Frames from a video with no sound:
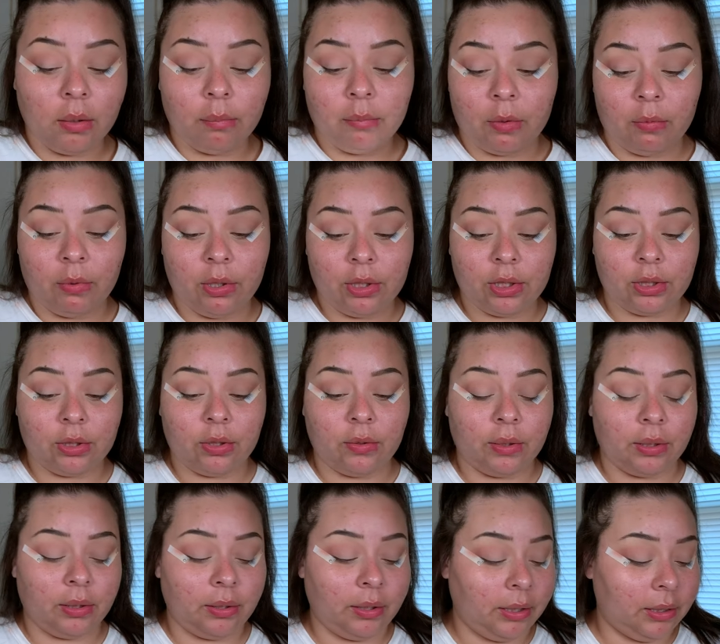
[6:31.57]
My watch is
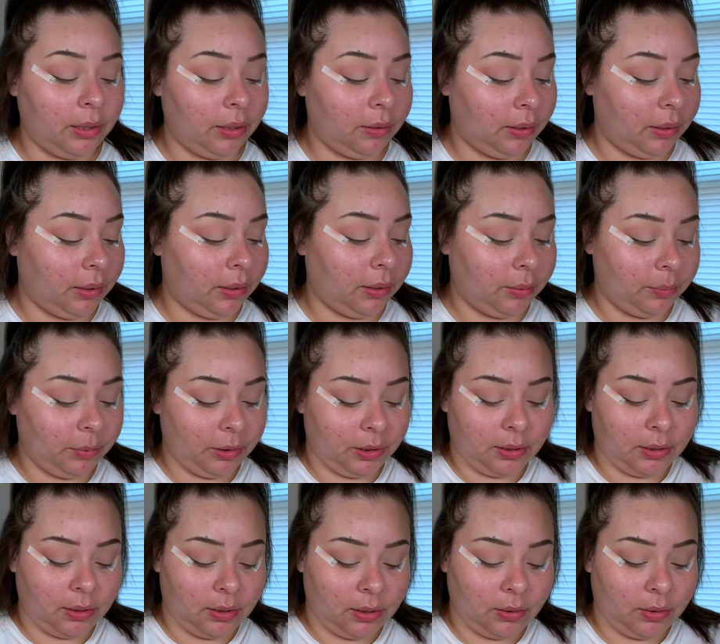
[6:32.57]
going crazy right now because
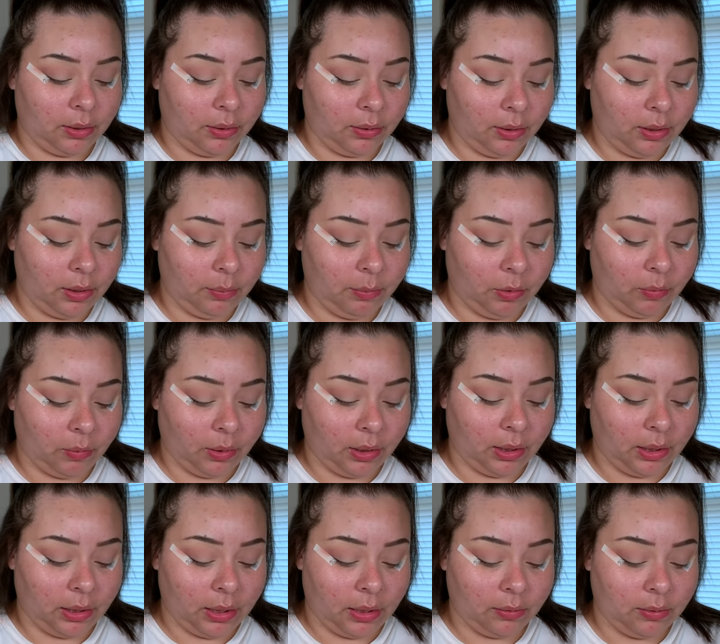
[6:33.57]
it's so used to me
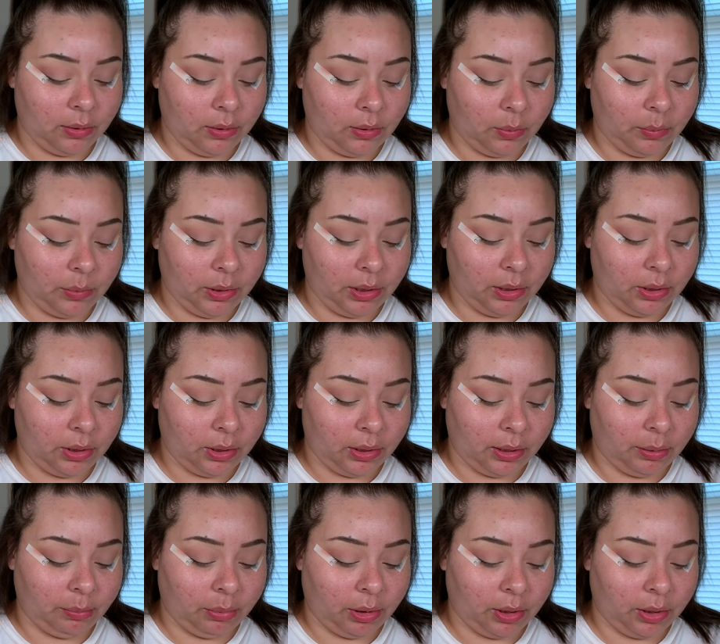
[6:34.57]
working out so much or
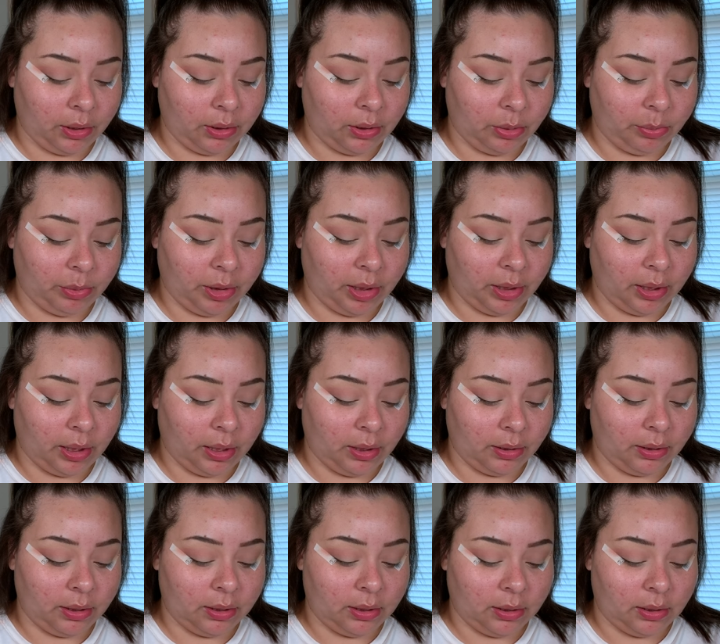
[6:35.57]
like burning so many
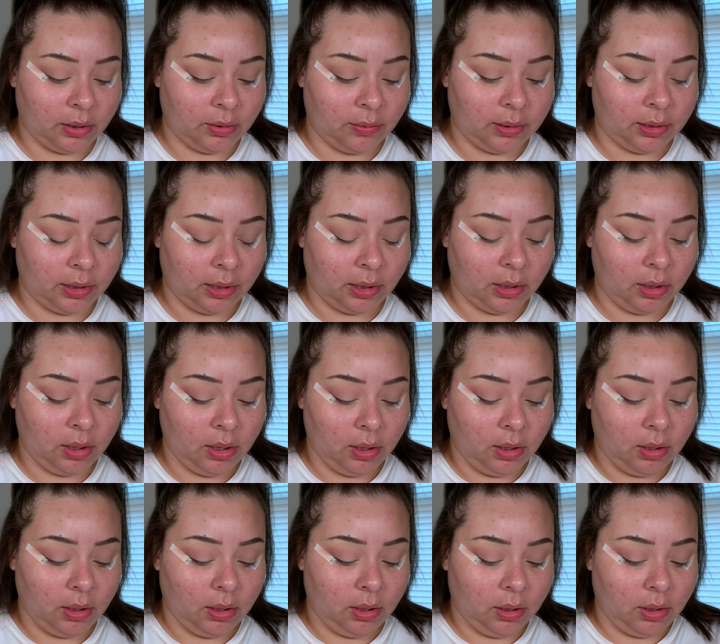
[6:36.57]
calories, and it's always like,
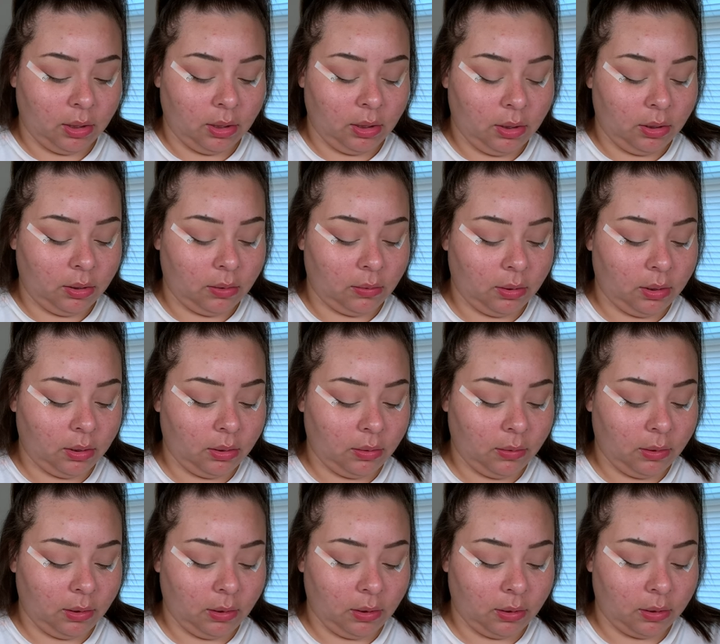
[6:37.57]
yo, what's
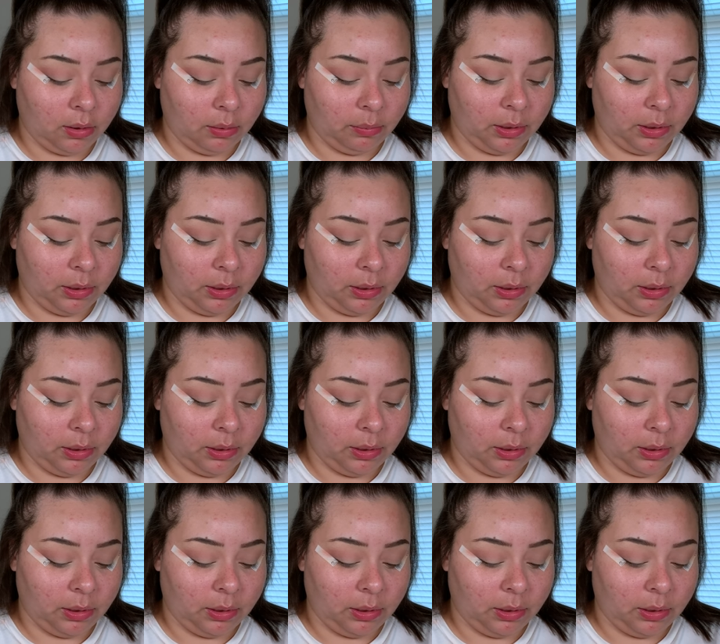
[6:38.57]
going on?